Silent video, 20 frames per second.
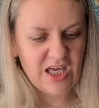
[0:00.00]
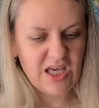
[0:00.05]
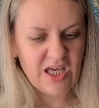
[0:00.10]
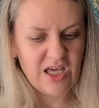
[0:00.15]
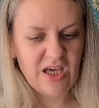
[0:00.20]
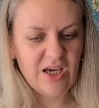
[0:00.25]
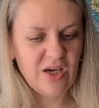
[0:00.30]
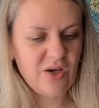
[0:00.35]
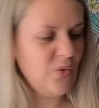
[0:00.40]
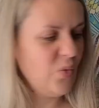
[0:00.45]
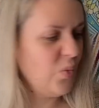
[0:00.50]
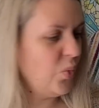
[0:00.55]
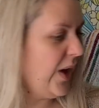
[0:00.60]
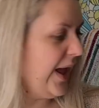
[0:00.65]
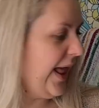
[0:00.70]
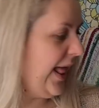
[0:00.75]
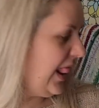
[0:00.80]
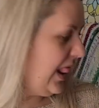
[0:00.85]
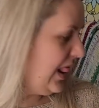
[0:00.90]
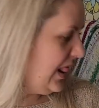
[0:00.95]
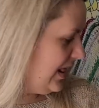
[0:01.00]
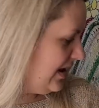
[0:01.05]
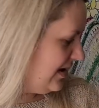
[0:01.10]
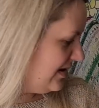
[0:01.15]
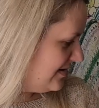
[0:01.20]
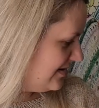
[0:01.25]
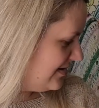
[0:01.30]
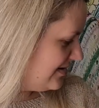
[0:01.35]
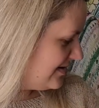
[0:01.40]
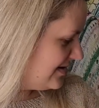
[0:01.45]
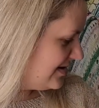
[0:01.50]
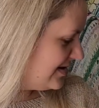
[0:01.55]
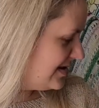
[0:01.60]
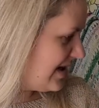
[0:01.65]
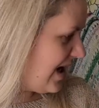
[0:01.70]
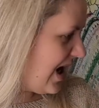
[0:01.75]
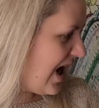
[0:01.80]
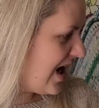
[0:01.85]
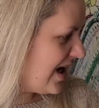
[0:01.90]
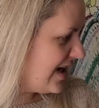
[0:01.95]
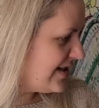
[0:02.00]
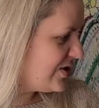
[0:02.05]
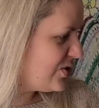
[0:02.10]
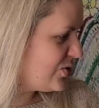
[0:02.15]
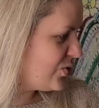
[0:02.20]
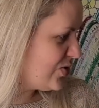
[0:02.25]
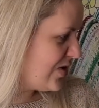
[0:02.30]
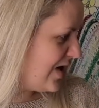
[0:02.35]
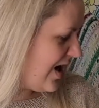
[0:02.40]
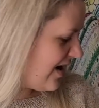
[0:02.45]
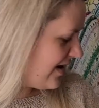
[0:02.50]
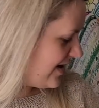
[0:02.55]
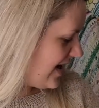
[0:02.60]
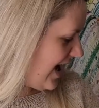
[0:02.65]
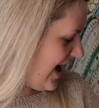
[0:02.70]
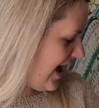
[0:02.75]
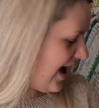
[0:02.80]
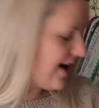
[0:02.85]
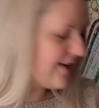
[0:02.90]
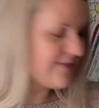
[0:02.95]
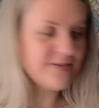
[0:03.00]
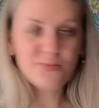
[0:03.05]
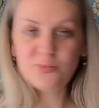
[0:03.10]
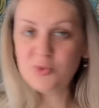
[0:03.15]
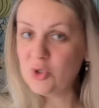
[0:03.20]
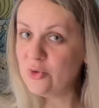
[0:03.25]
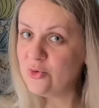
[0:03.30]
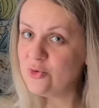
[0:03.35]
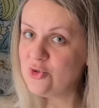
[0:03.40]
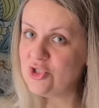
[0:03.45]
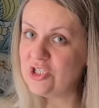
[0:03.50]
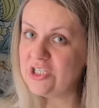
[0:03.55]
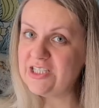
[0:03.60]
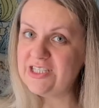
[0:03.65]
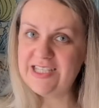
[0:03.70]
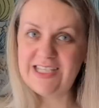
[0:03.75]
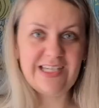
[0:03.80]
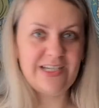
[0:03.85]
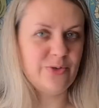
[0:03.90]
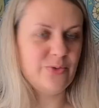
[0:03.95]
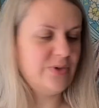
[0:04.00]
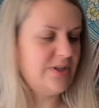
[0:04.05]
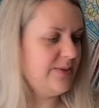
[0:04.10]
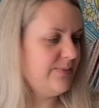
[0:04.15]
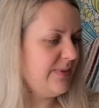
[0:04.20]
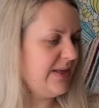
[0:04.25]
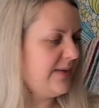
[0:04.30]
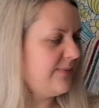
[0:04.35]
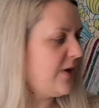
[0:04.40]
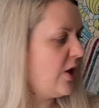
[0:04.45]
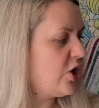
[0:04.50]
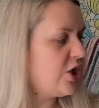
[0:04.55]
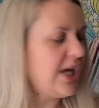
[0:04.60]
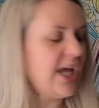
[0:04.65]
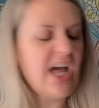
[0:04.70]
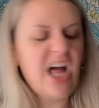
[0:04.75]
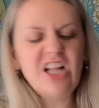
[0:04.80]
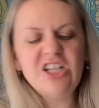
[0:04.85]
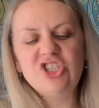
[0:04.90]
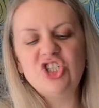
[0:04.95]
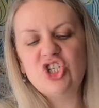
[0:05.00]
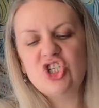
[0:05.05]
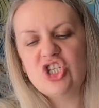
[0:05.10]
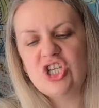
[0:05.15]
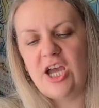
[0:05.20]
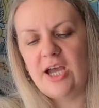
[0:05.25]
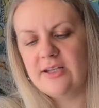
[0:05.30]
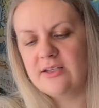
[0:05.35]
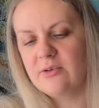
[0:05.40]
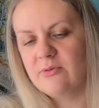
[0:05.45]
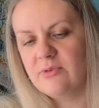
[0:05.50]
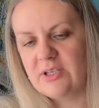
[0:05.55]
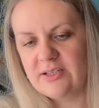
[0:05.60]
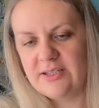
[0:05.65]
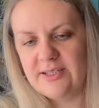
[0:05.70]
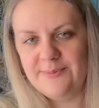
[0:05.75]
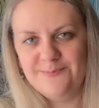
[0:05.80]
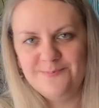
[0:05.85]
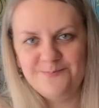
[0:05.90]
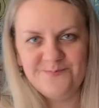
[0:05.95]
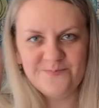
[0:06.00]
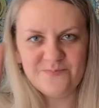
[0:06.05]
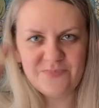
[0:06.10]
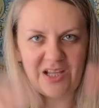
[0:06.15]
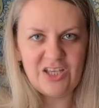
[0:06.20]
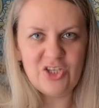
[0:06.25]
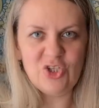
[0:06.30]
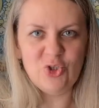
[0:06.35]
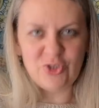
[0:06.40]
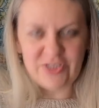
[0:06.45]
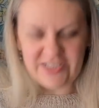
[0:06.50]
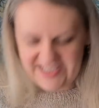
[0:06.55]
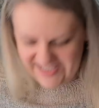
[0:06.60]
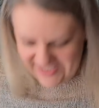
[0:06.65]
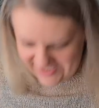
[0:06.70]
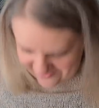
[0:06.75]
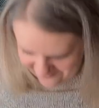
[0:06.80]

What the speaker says: Well, I do not have a project here with me. Okay, I'll just chat quickly. You listen.